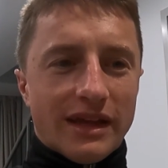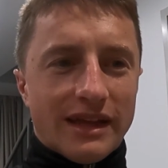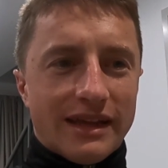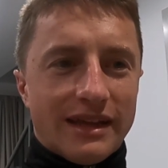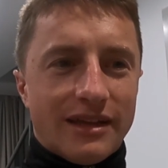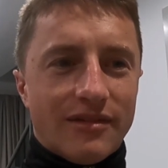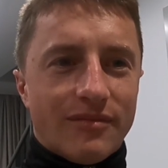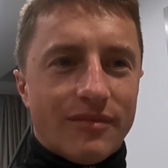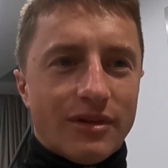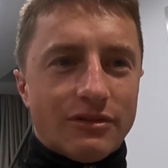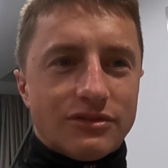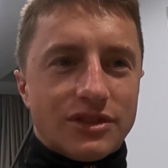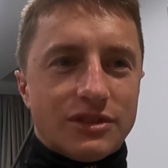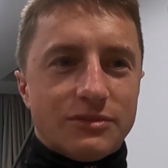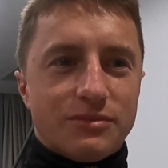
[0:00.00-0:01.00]

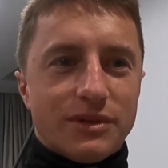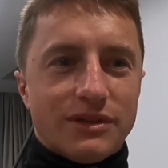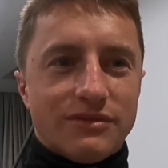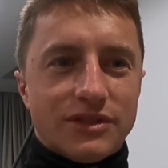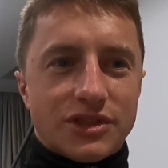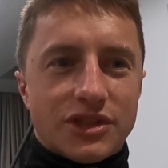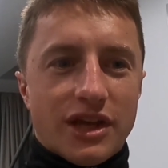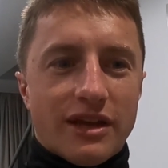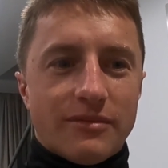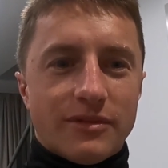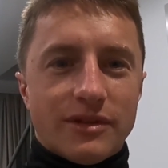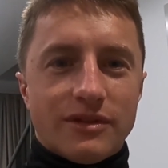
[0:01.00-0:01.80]
Obviously it's a bit of a shame